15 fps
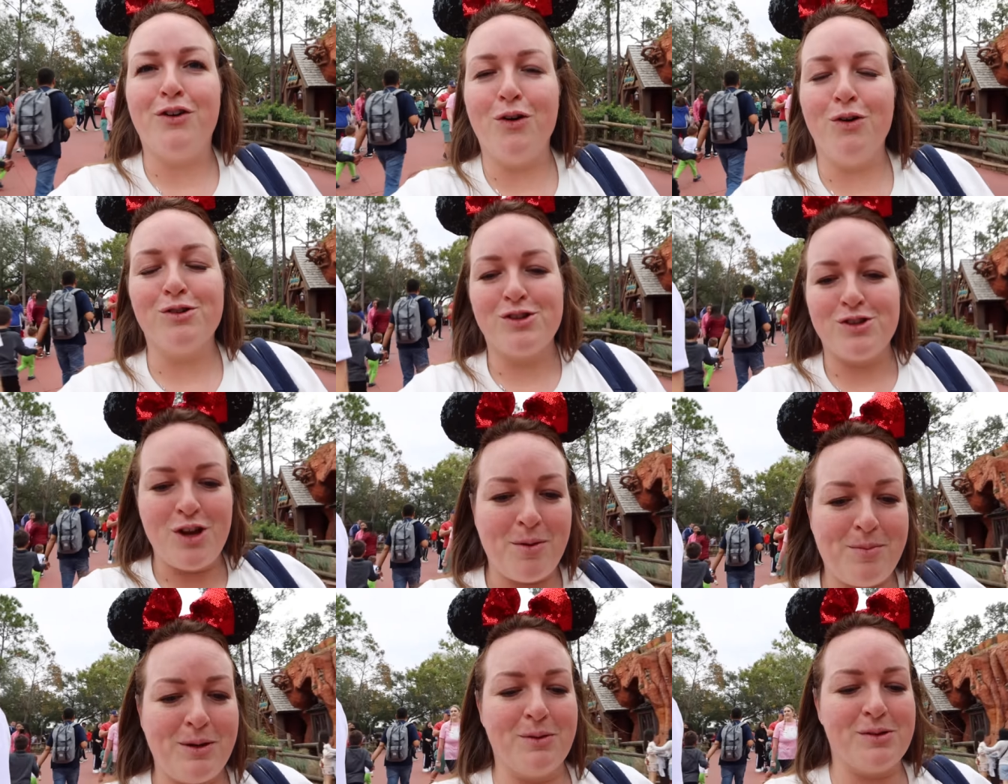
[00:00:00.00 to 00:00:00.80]
course,
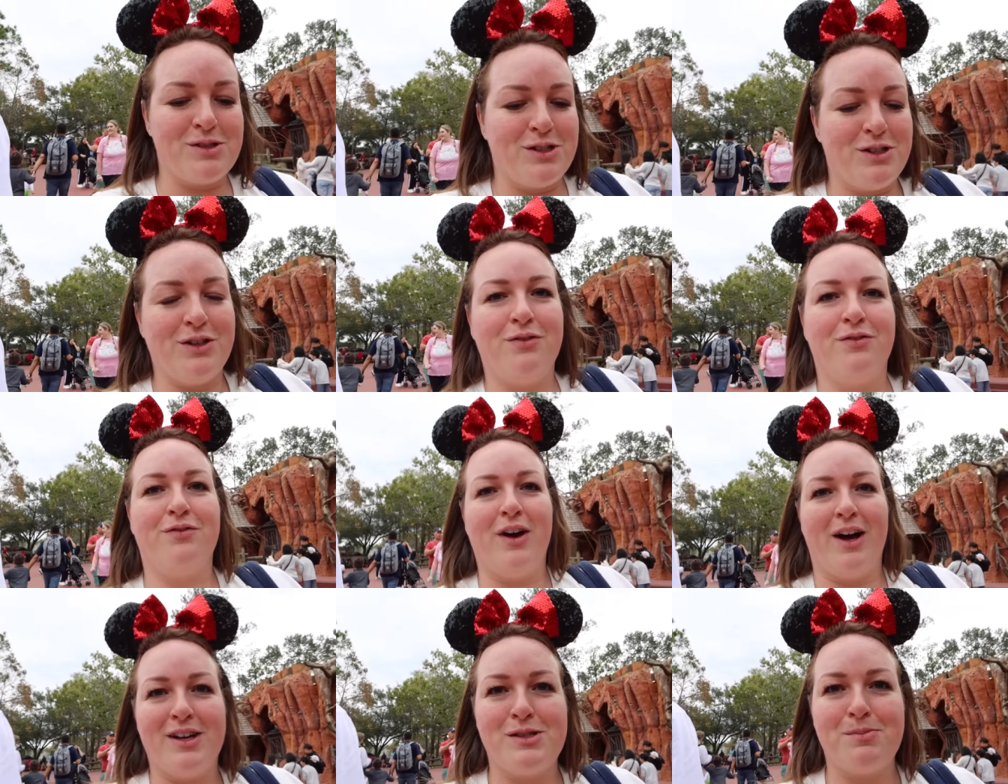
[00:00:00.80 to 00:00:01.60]
nobody wants to do
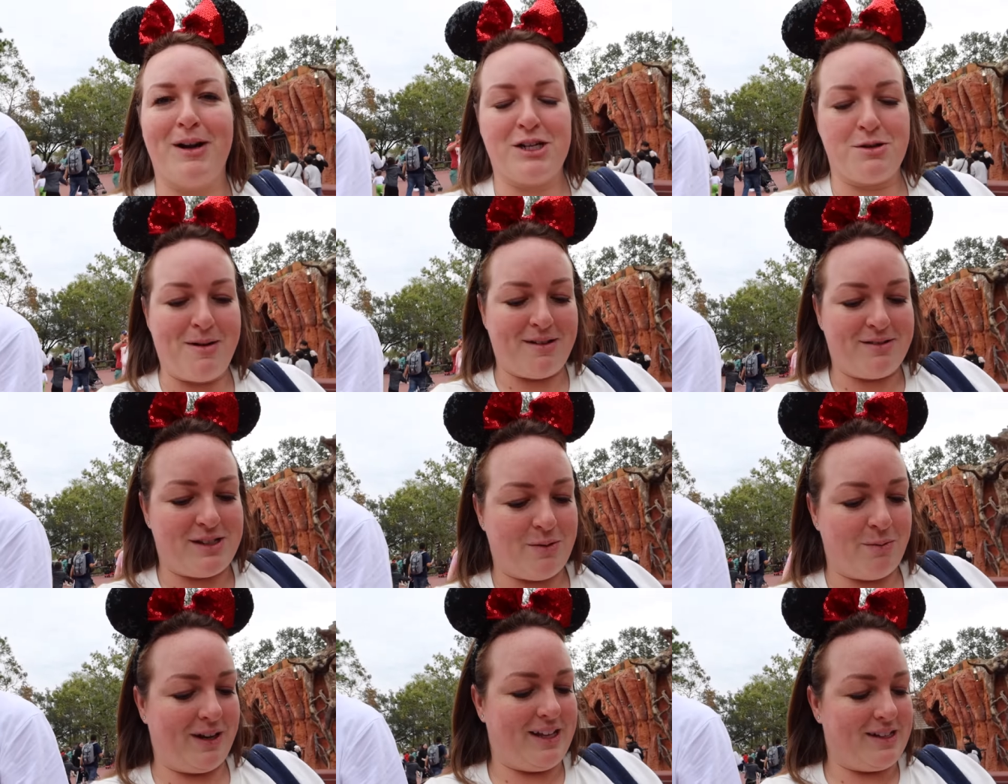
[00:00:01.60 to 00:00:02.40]
uh, Splash
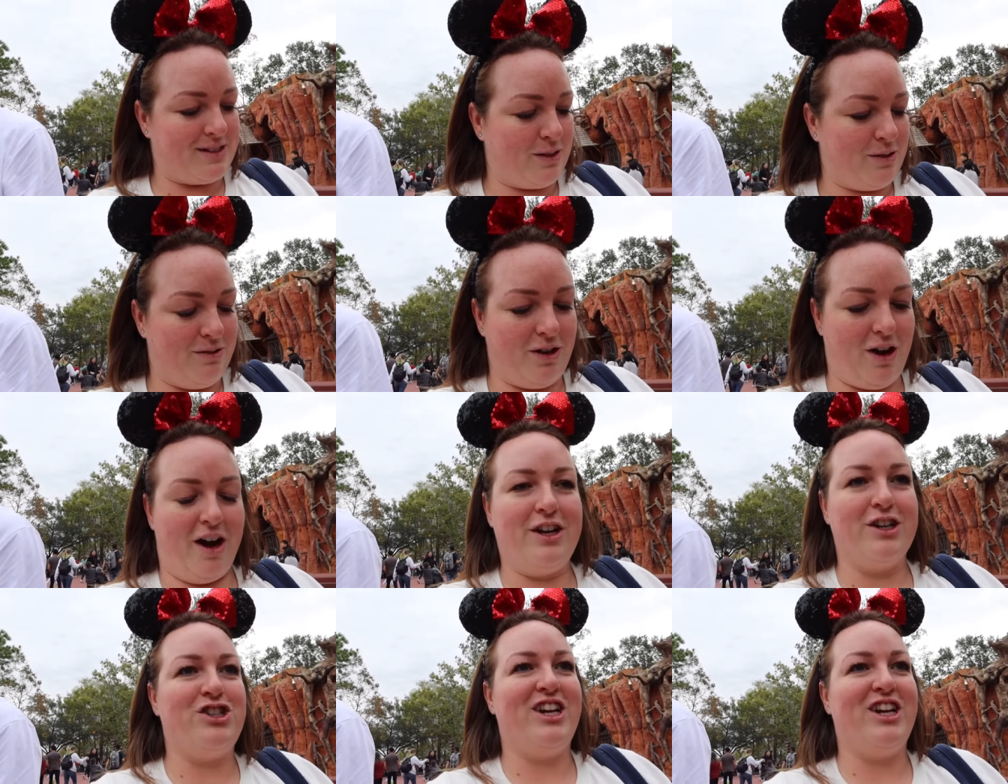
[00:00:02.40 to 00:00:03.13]
Mountain when it's kind of